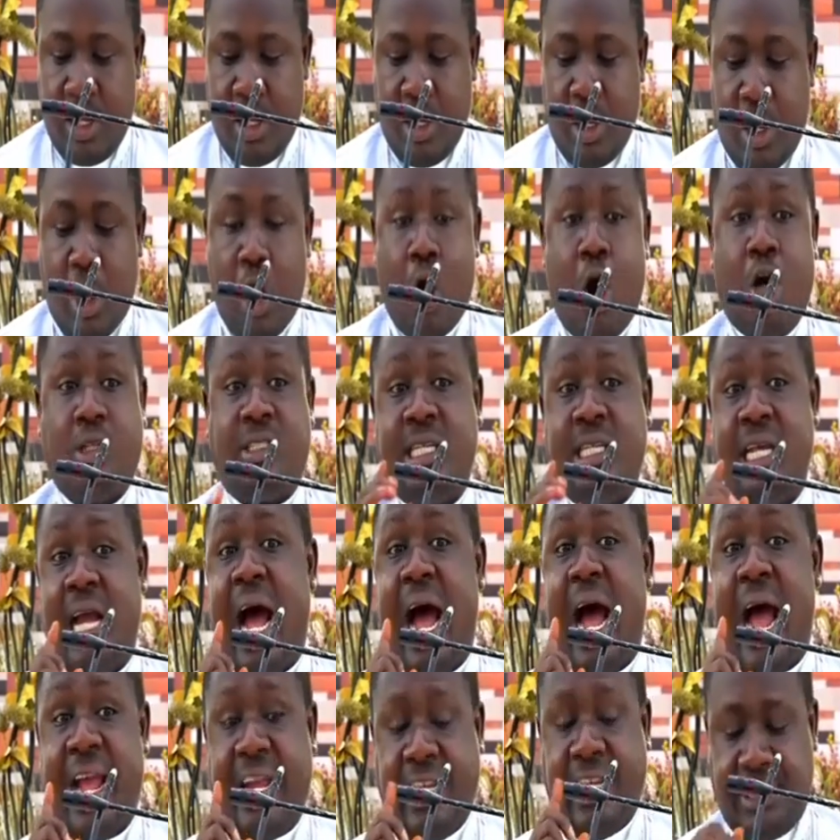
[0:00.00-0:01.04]
Haughty
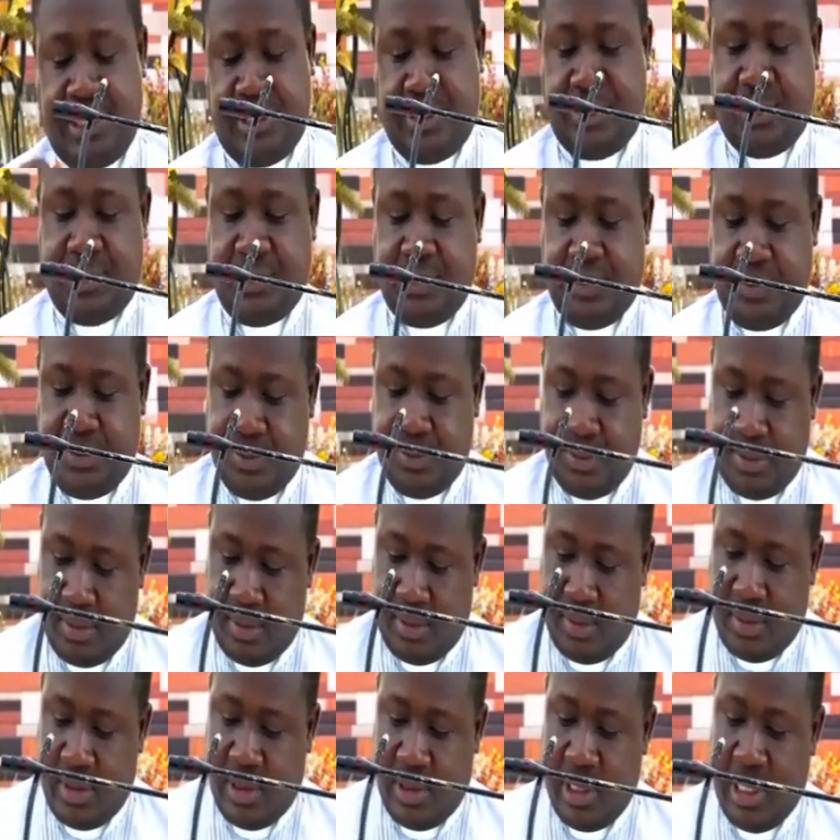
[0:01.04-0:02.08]
eyes,
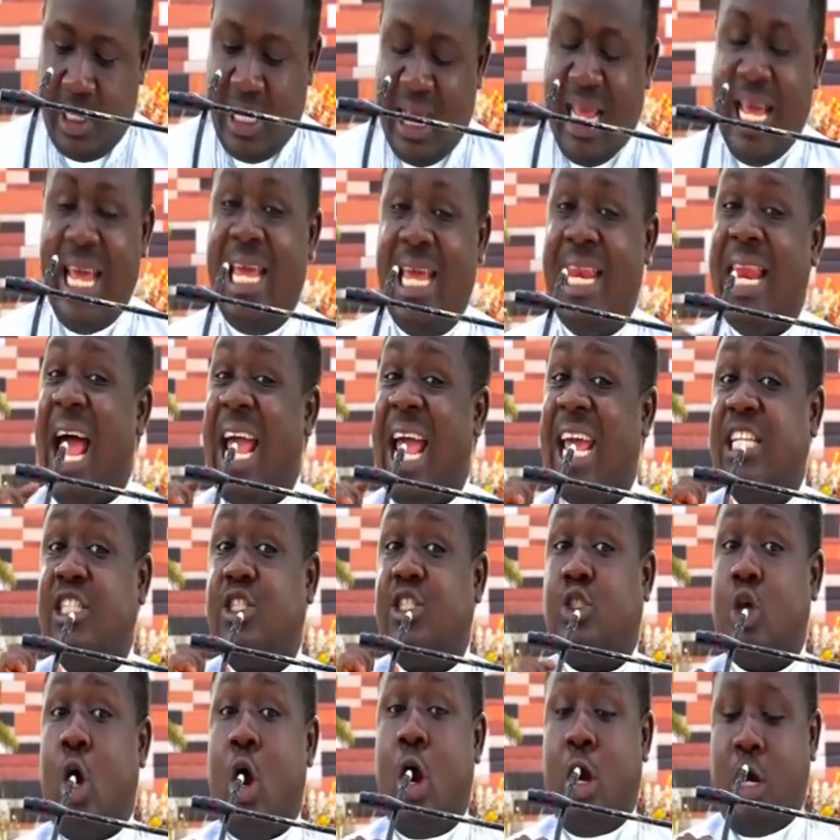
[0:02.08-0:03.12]
a lying
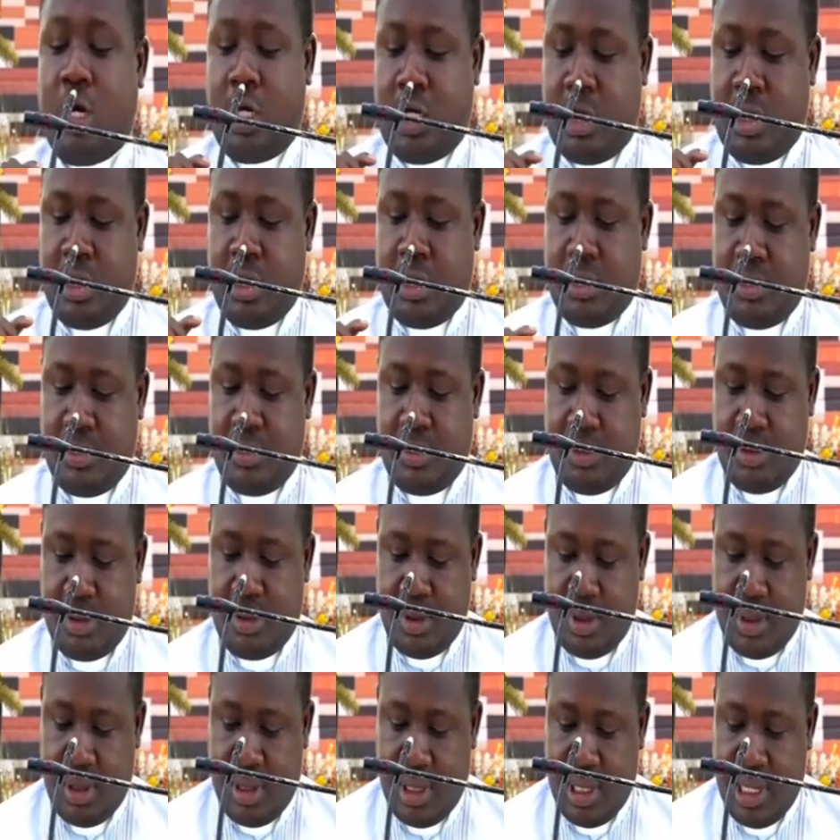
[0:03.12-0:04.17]
tongue,
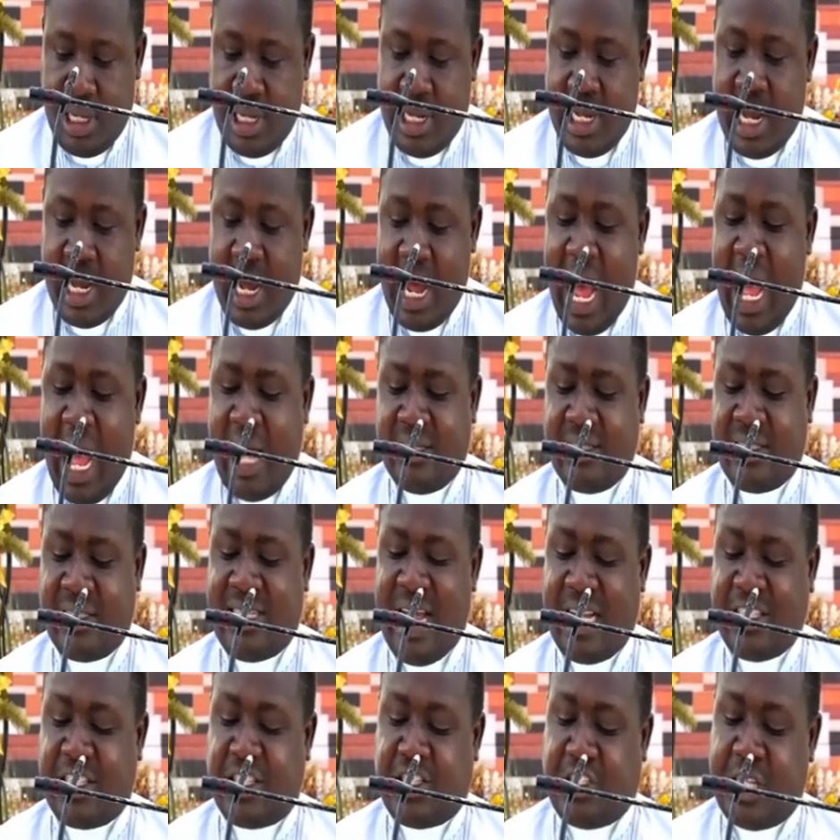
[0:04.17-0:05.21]
hands
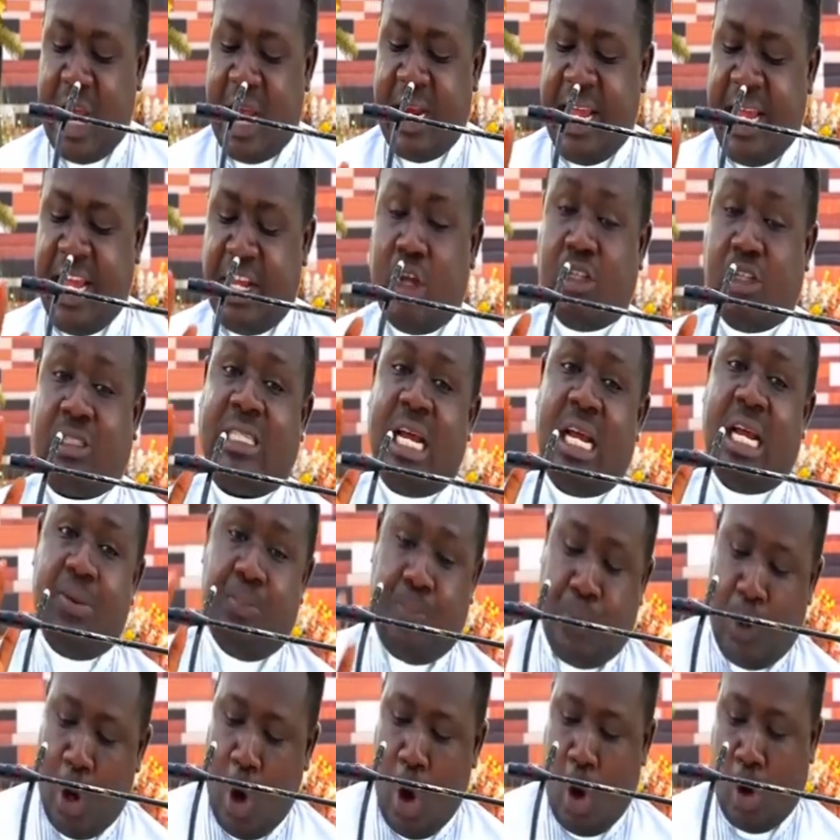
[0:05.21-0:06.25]
that shed innocent
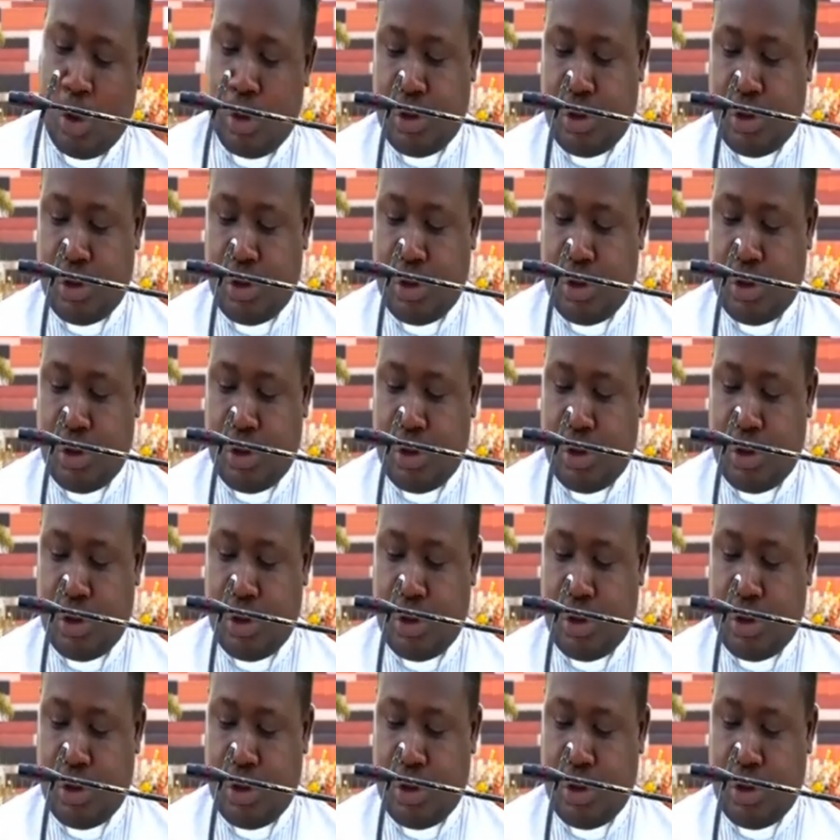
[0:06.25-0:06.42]
blood,